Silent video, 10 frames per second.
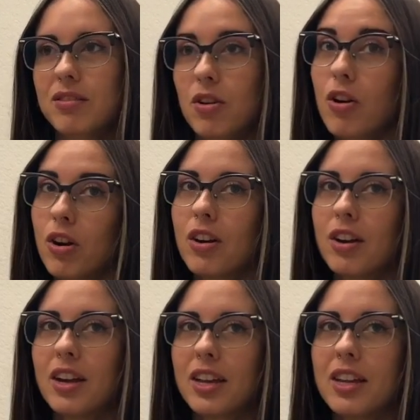are,
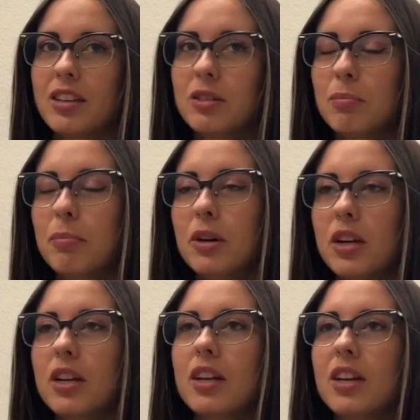I guess,
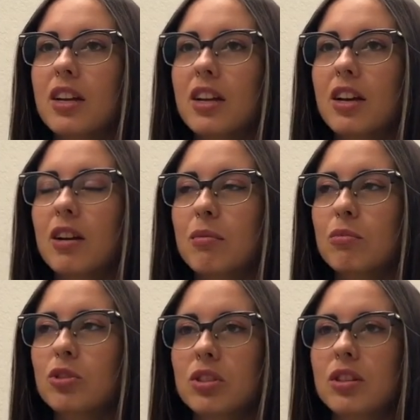but
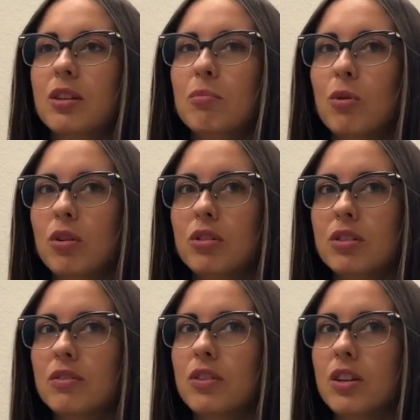just the importance
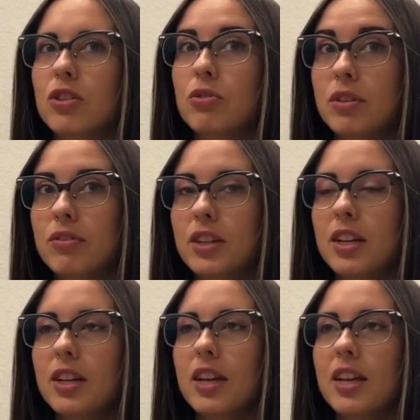of not
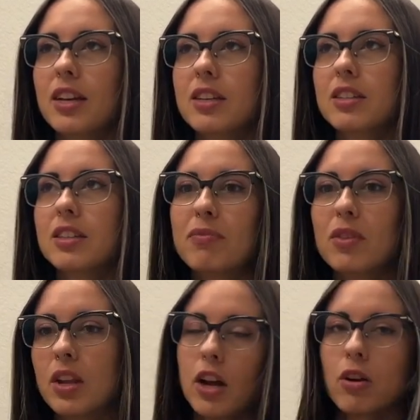drifting and to
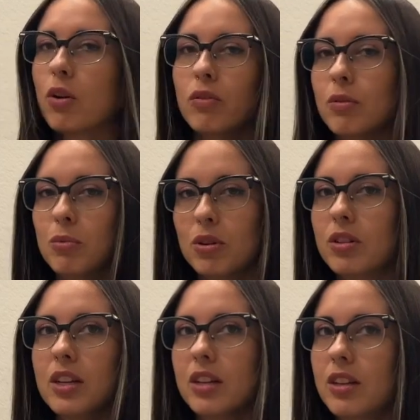not go overboard.
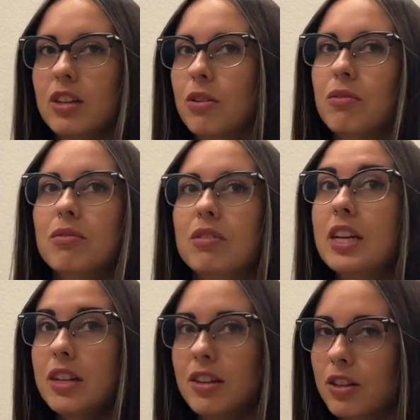Like, you don't
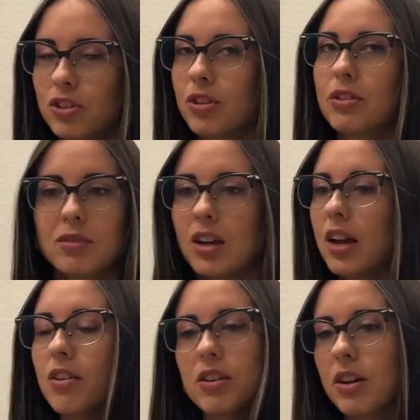need a journal. I
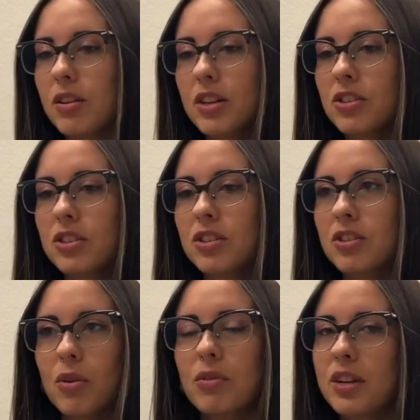don't know, you just
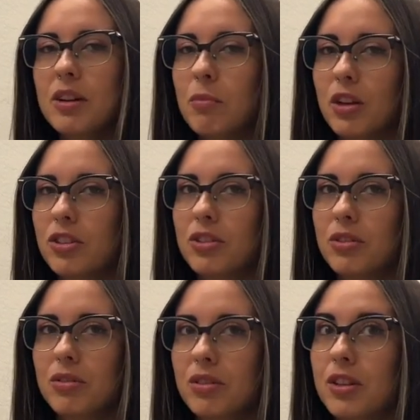don't need much. You
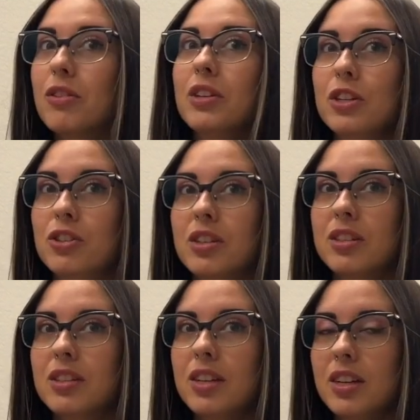literally
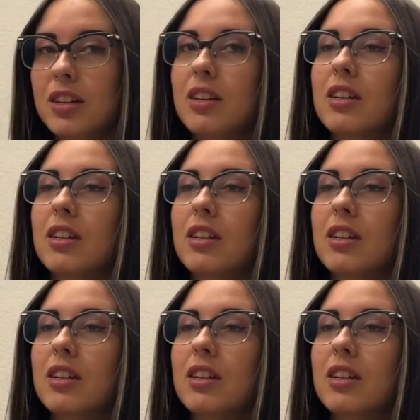just need